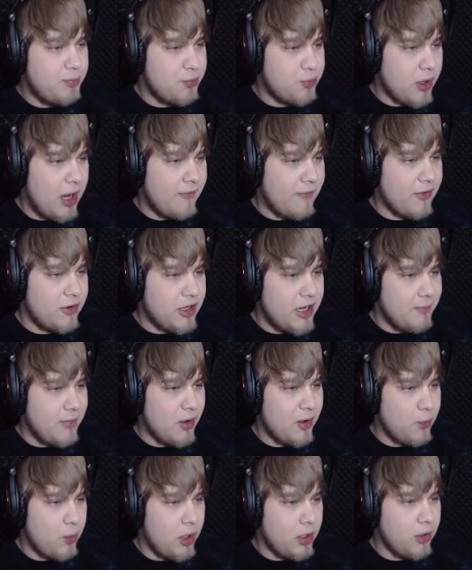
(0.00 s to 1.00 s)
Brother
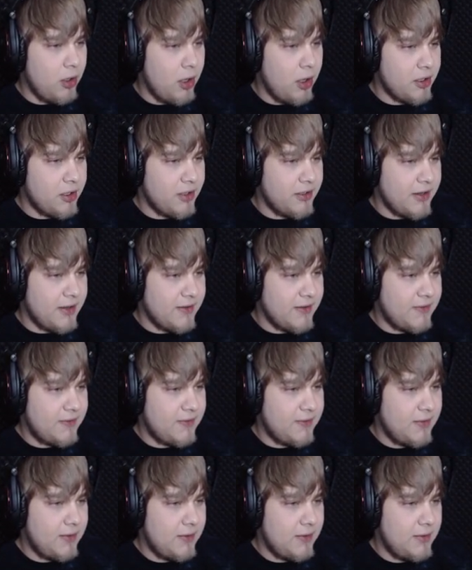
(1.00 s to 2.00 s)
Number One ordered to
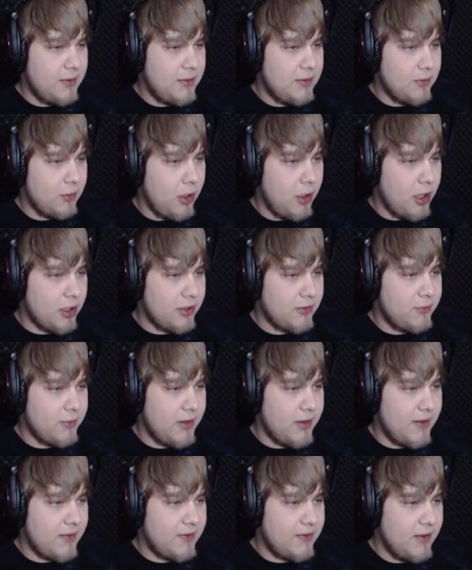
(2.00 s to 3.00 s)

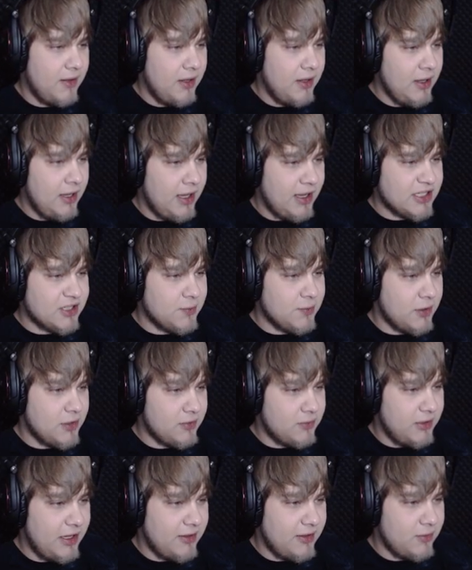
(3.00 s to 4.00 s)
us. I just
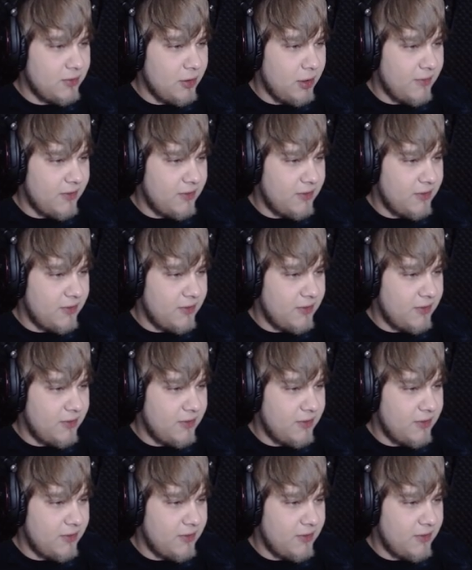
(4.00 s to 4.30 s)
wanted to let you know